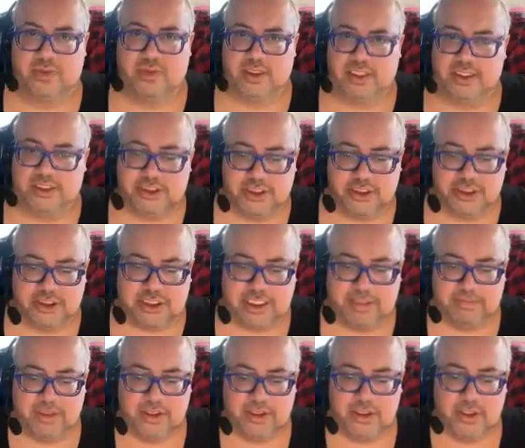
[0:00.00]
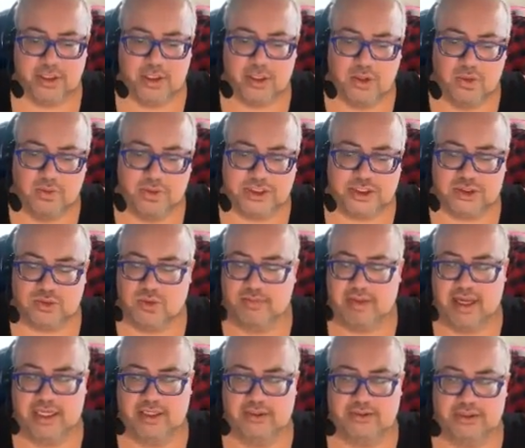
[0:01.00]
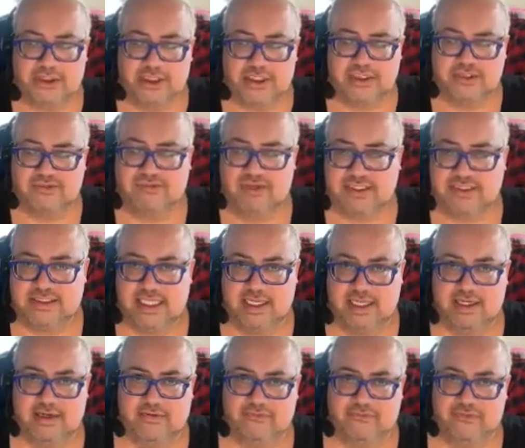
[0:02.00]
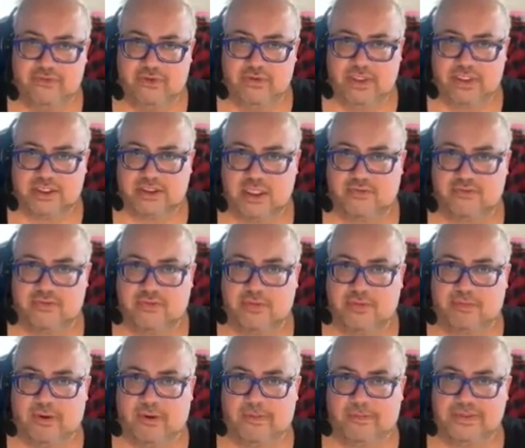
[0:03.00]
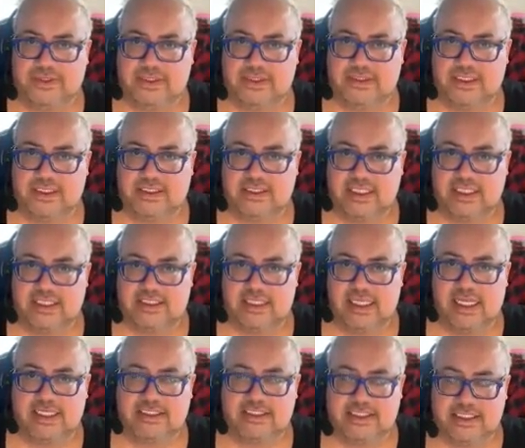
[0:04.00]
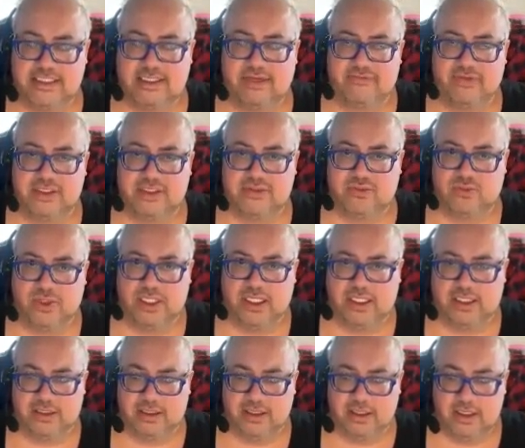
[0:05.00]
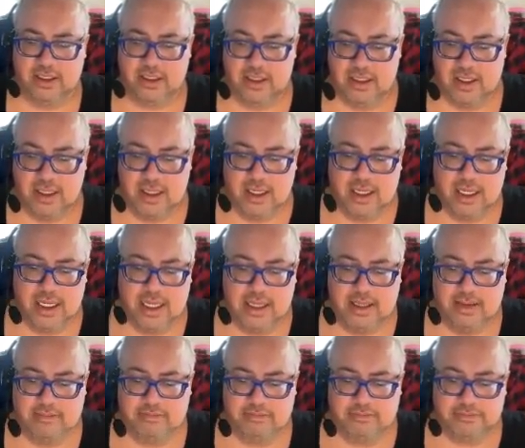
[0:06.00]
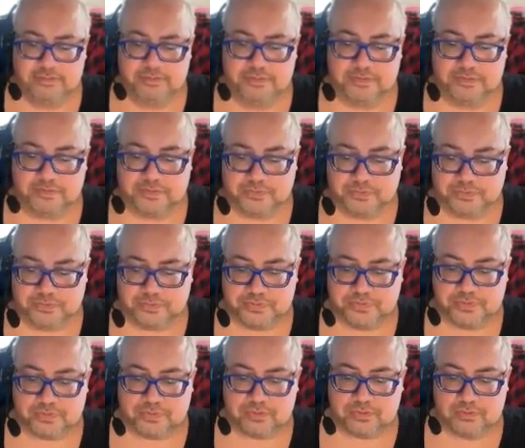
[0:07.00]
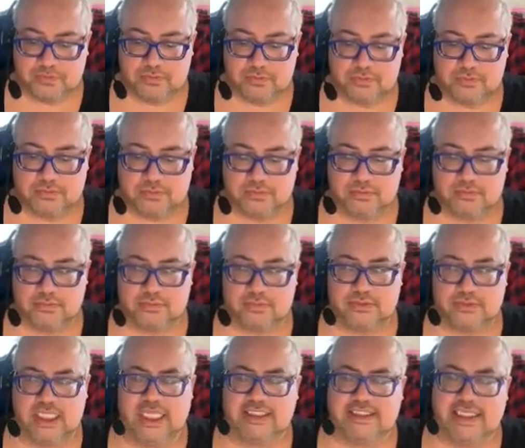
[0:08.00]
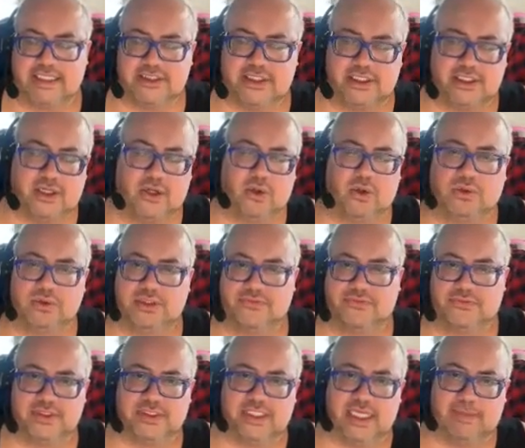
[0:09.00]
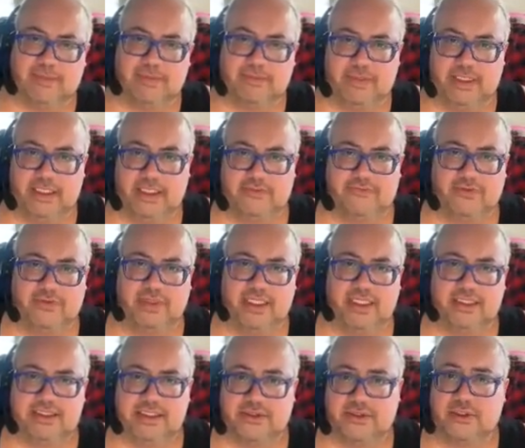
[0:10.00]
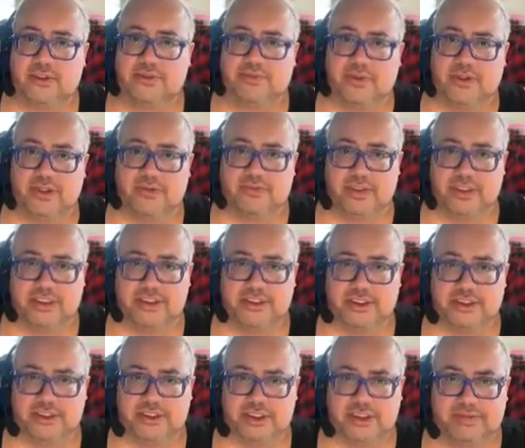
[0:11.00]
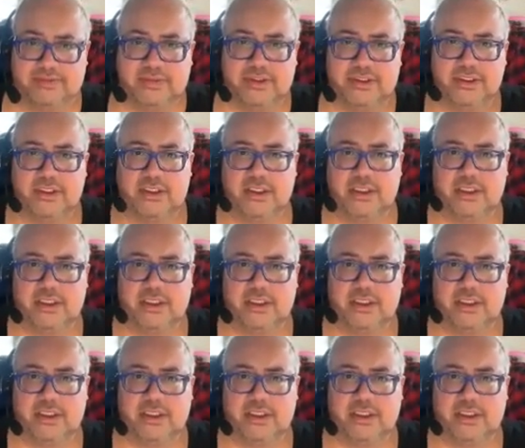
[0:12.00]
of a relationship, which is where my energy is fixated and focused on, are the purposes and intent of this reading, it takes on a whole different type of meaning. For me, it's a third party relationship.